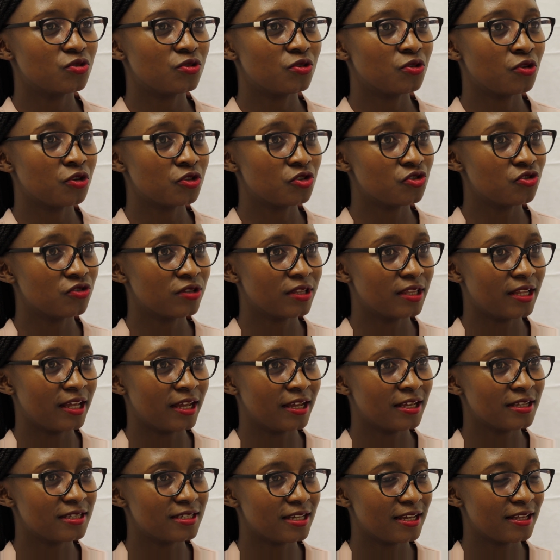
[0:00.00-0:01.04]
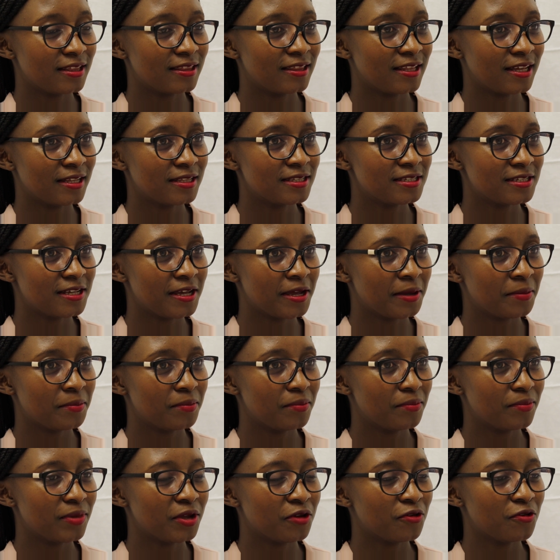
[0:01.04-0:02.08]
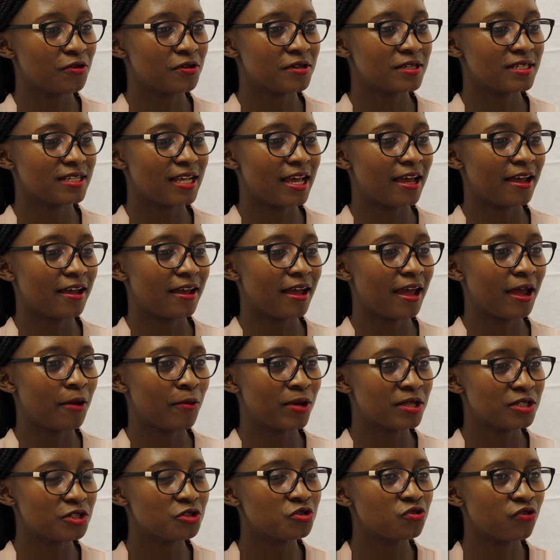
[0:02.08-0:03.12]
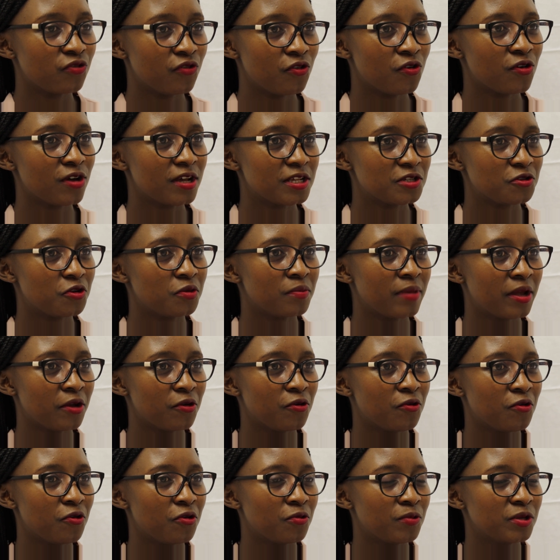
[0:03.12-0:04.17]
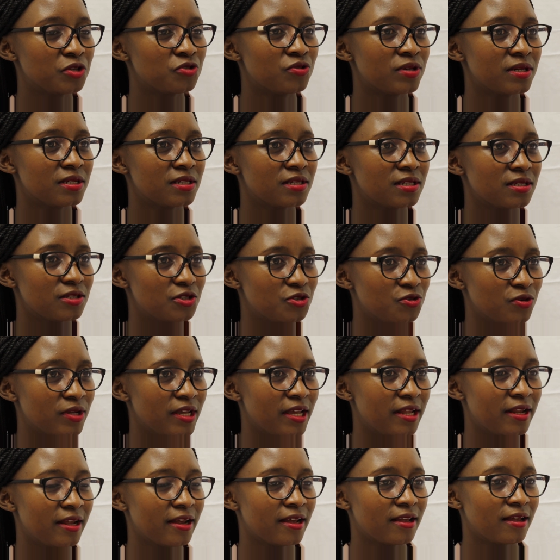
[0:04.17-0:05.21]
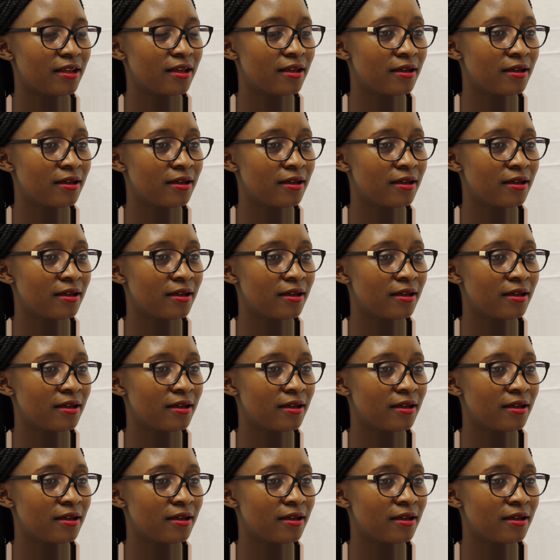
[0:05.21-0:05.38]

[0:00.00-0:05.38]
not to date at that time because I wanted to focus on my goal, which was to get a,